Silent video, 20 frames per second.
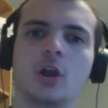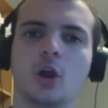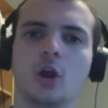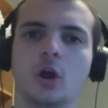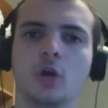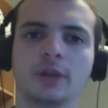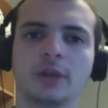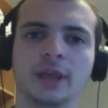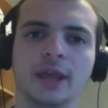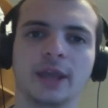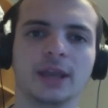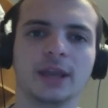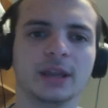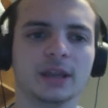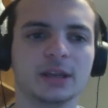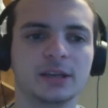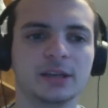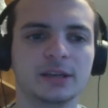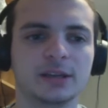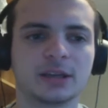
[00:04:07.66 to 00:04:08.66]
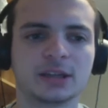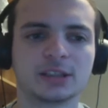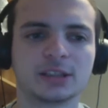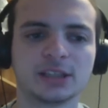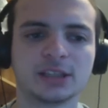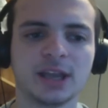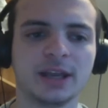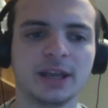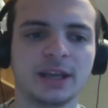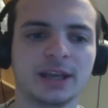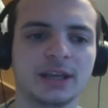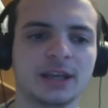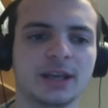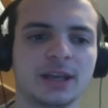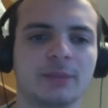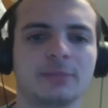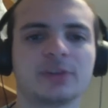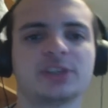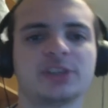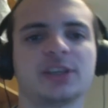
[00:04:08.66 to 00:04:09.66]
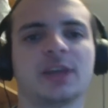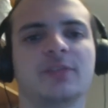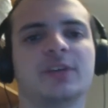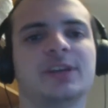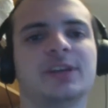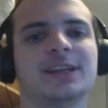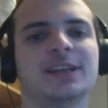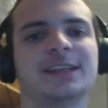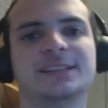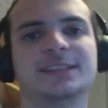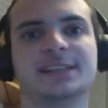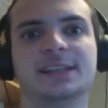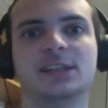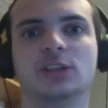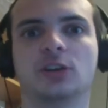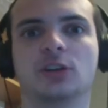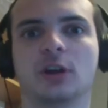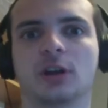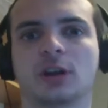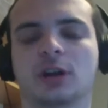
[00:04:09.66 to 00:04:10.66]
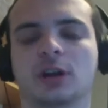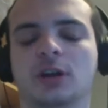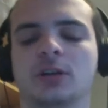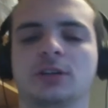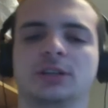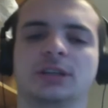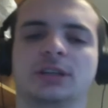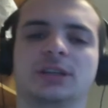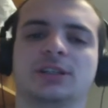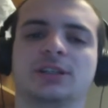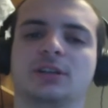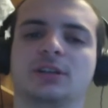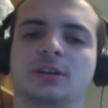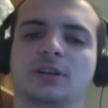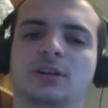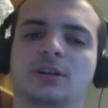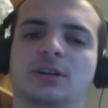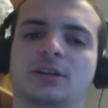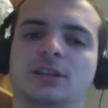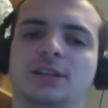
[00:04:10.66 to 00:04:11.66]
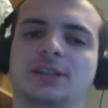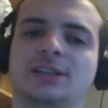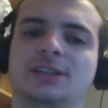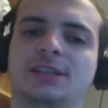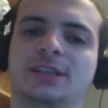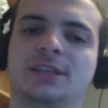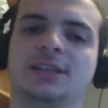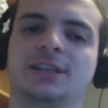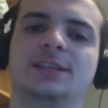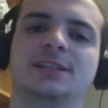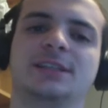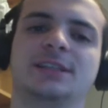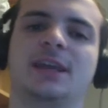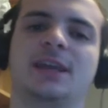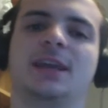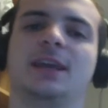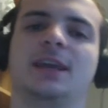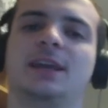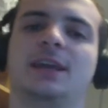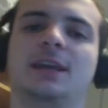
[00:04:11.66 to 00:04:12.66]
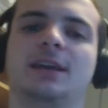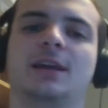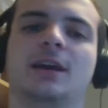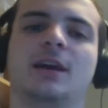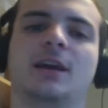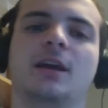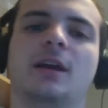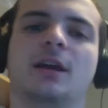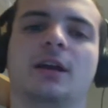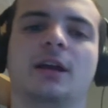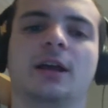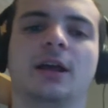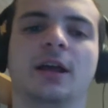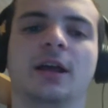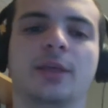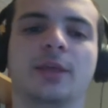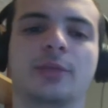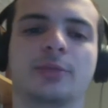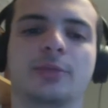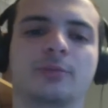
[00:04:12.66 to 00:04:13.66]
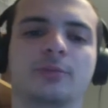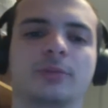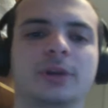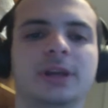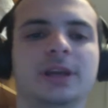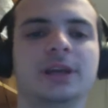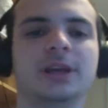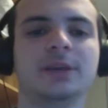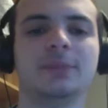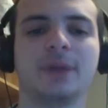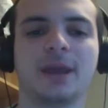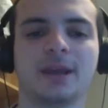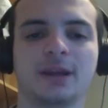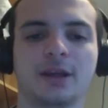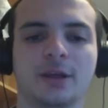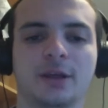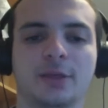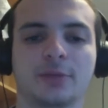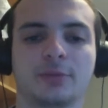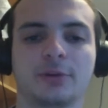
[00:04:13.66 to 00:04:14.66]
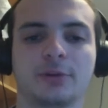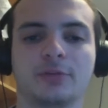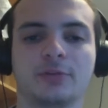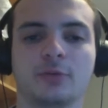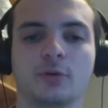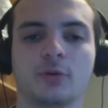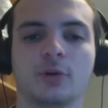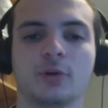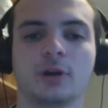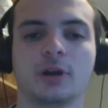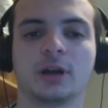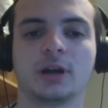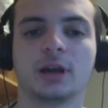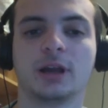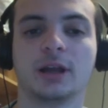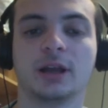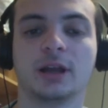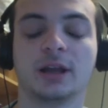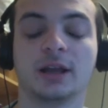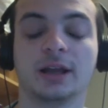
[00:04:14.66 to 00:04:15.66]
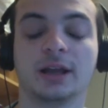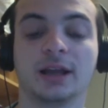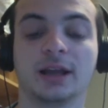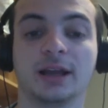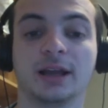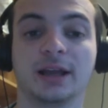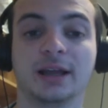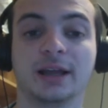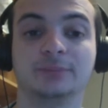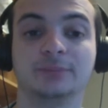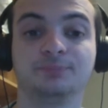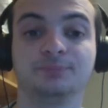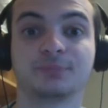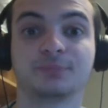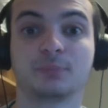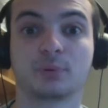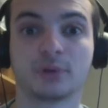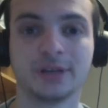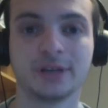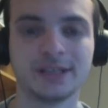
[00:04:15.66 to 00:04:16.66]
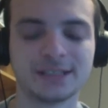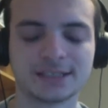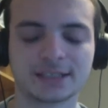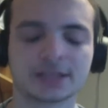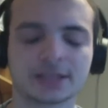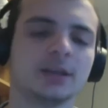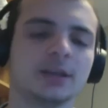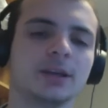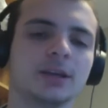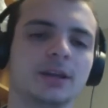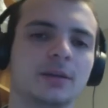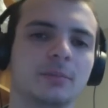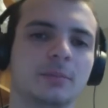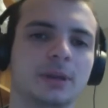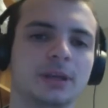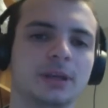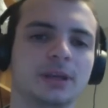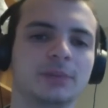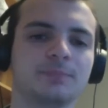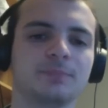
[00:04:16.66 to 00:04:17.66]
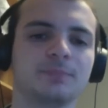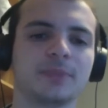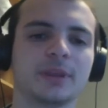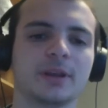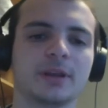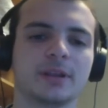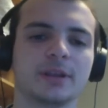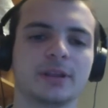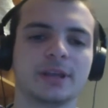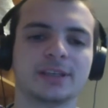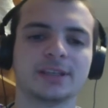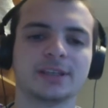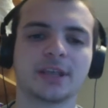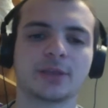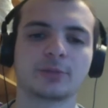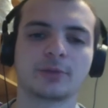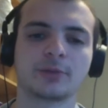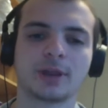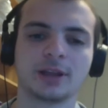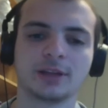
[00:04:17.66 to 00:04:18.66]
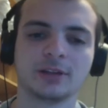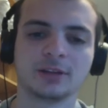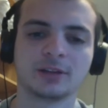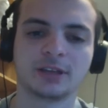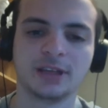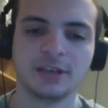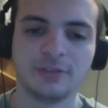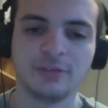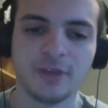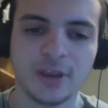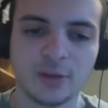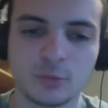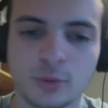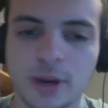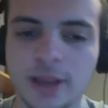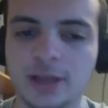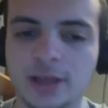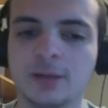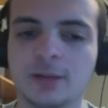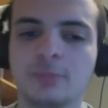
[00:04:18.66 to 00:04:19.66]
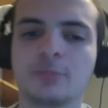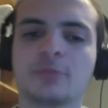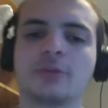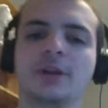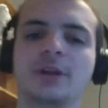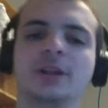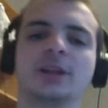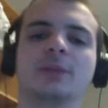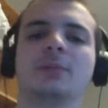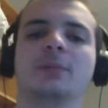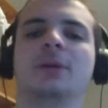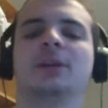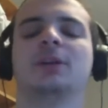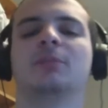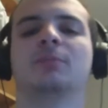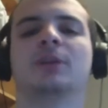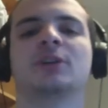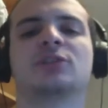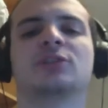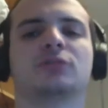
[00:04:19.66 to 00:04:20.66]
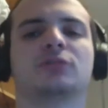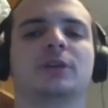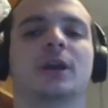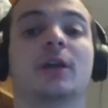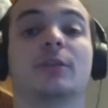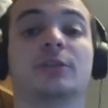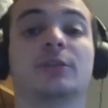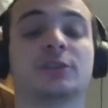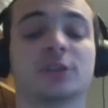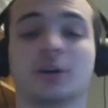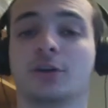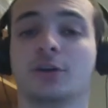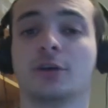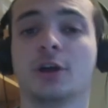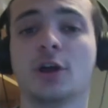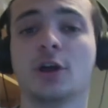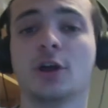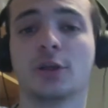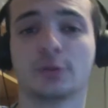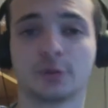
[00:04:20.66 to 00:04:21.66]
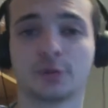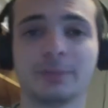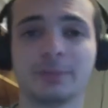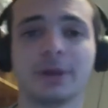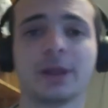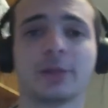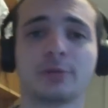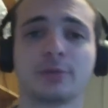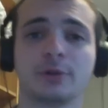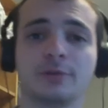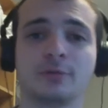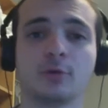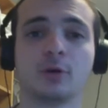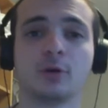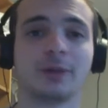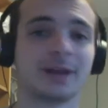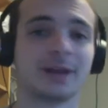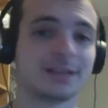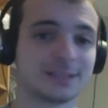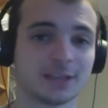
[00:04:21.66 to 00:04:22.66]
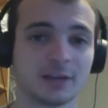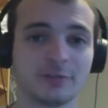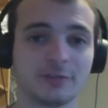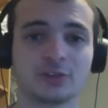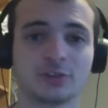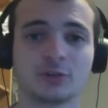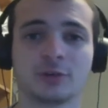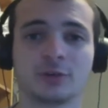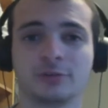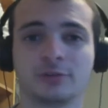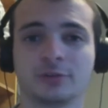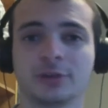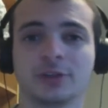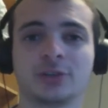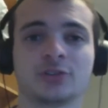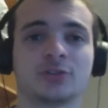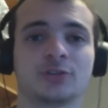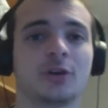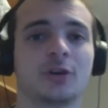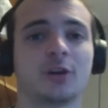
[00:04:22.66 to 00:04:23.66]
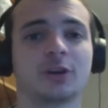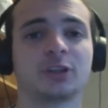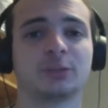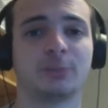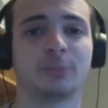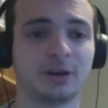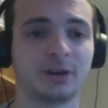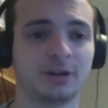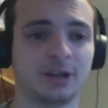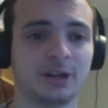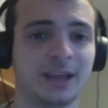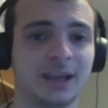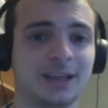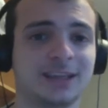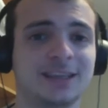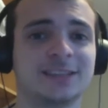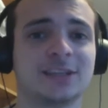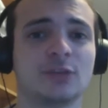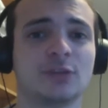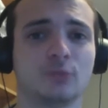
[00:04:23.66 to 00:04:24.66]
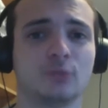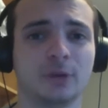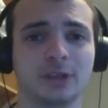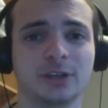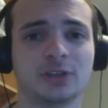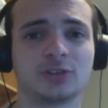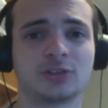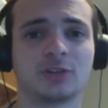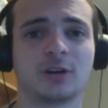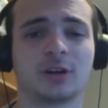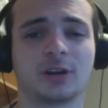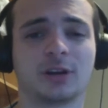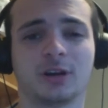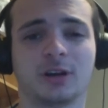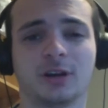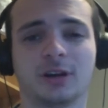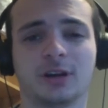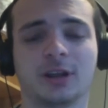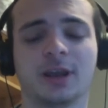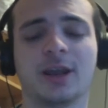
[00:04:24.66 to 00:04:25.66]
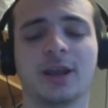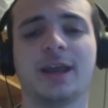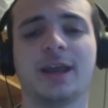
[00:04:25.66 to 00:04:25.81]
Okay, slotting in at number 7 is the Dark Cultist. Dark Cultist is a 3-mana 3/4 priest minion that has a Death Rattle, give a random friendly minion +3 health. So 3-mana 3/4 by itself is already really strong. Spider Tank is a really strong card,